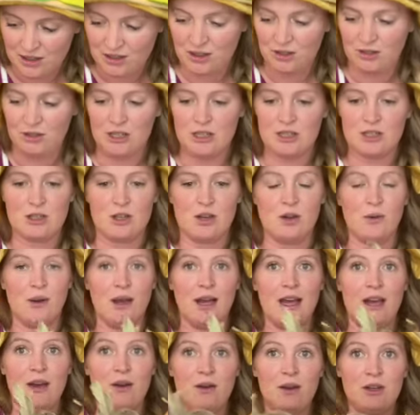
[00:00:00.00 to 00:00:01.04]
you'll need to go
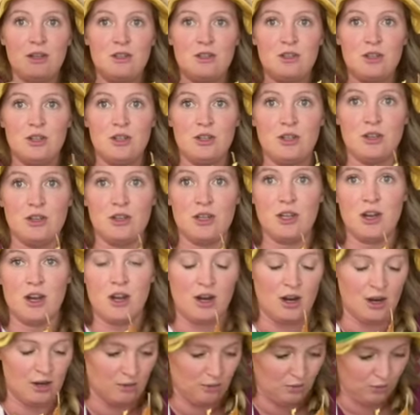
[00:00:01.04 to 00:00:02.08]
out into your
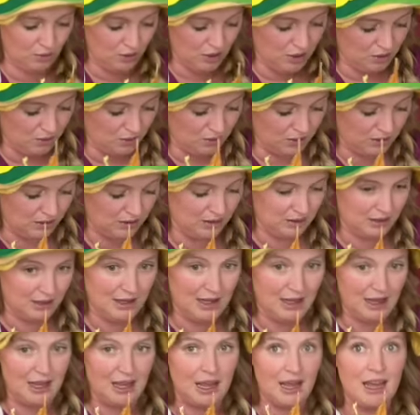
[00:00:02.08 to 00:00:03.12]
yard, woo,
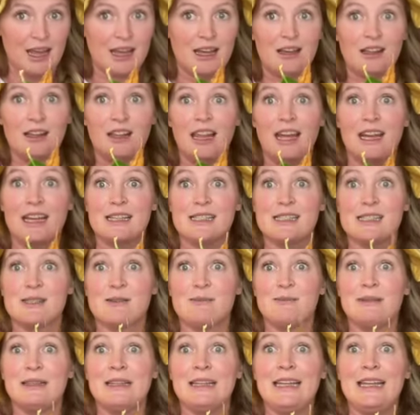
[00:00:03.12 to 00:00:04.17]
and collect
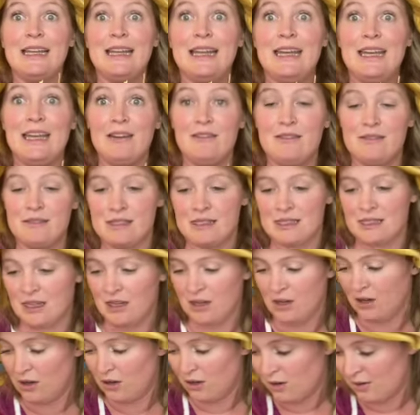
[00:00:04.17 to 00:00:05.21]
some leaves.
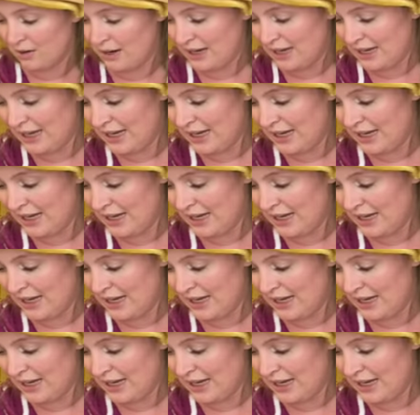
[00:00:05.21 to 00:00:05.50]
All right,